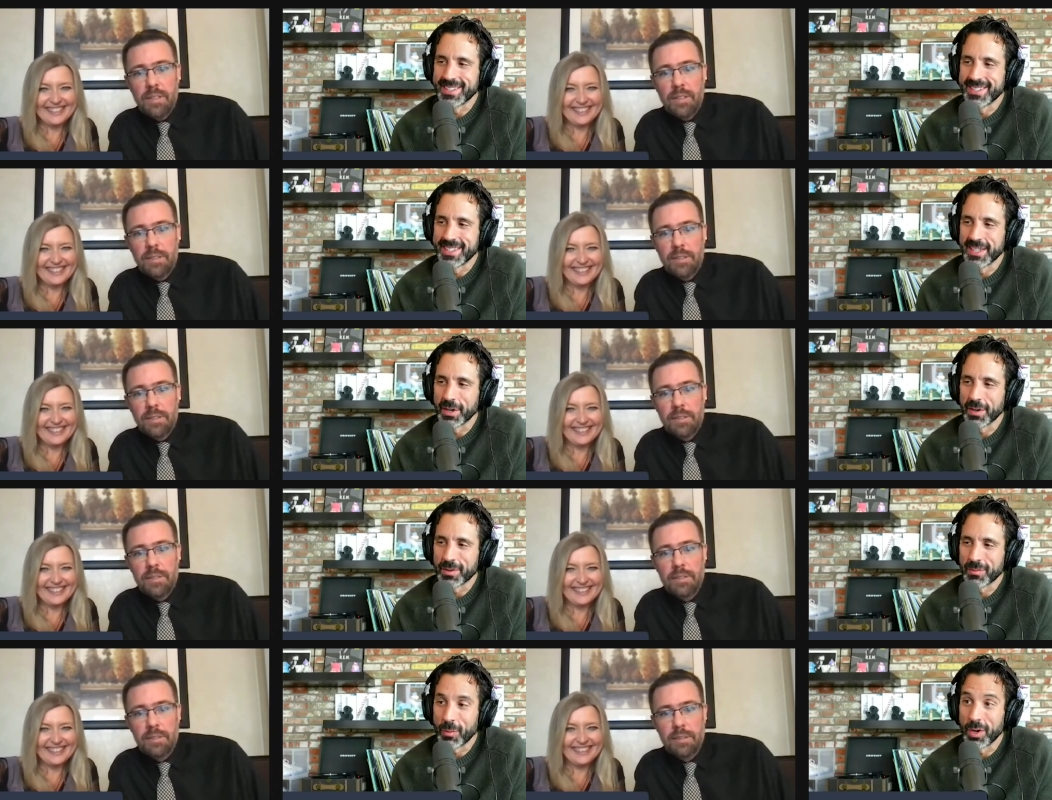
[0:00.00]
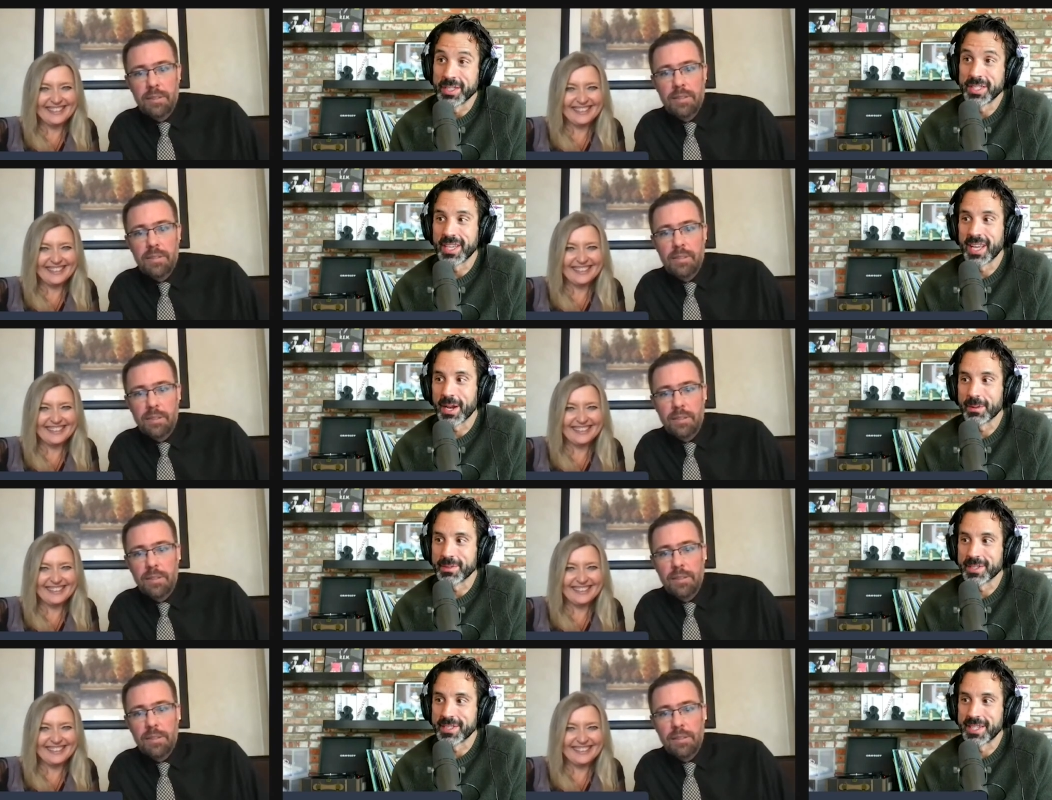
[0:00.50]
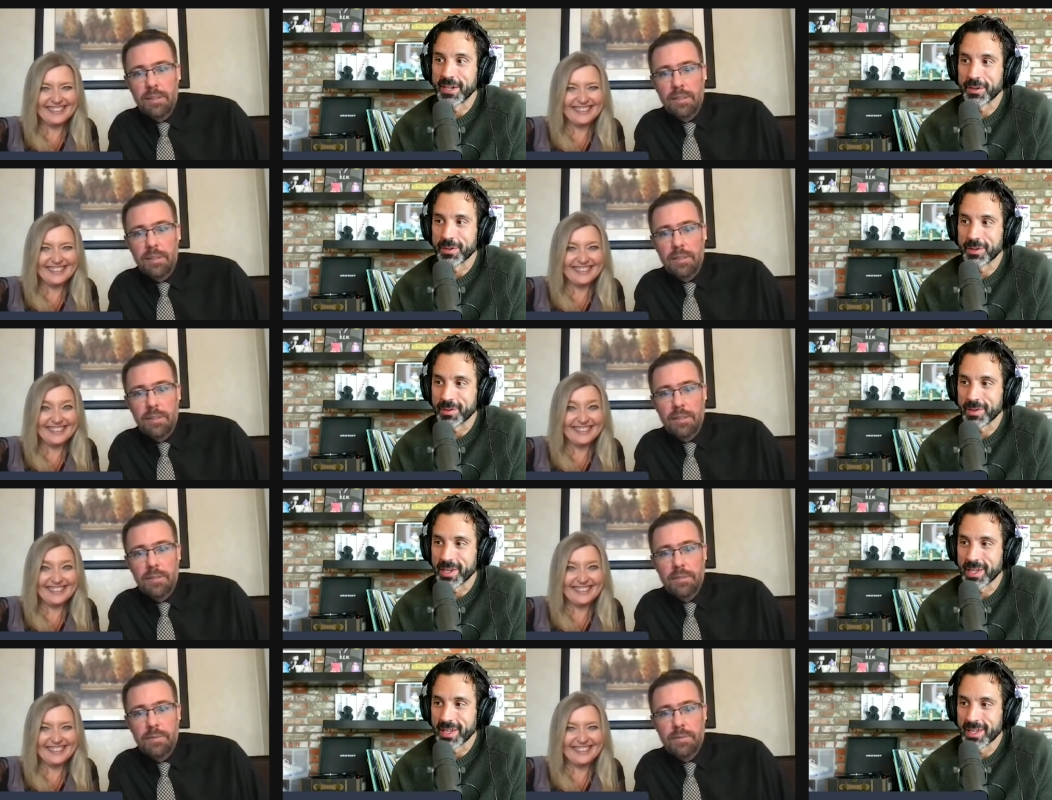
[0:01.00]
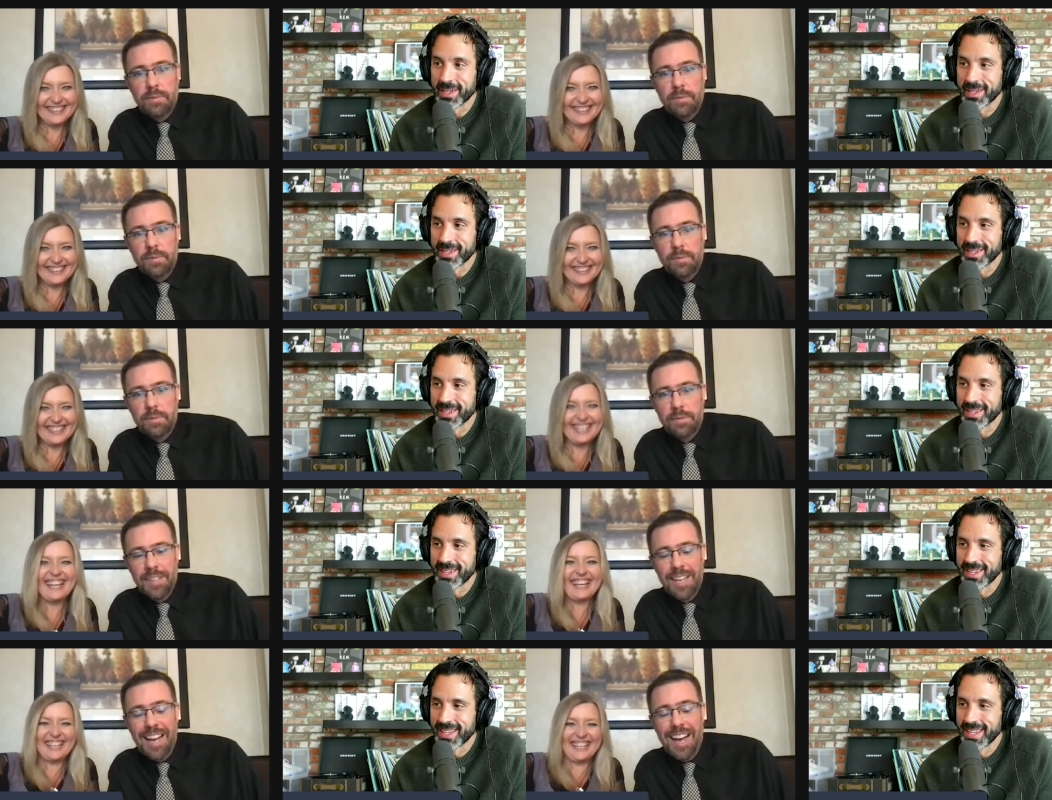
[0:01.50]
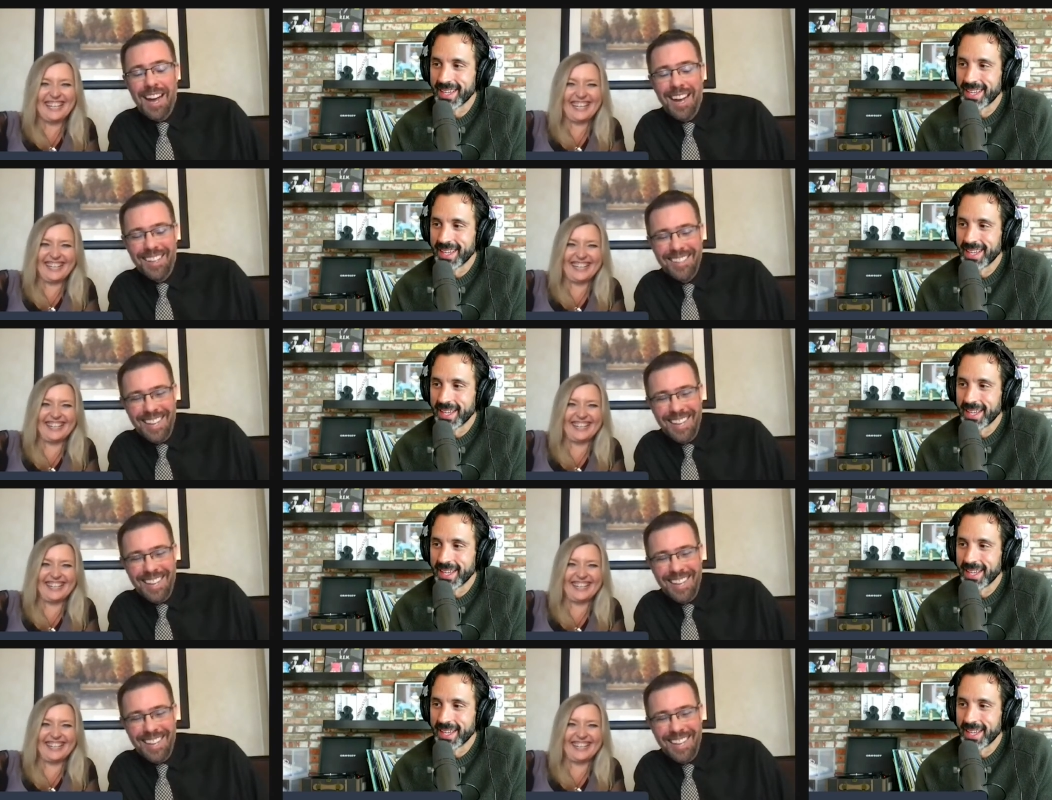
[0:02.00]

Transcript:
Speaker 1: know, once you get up to tier three, yeah, yeah,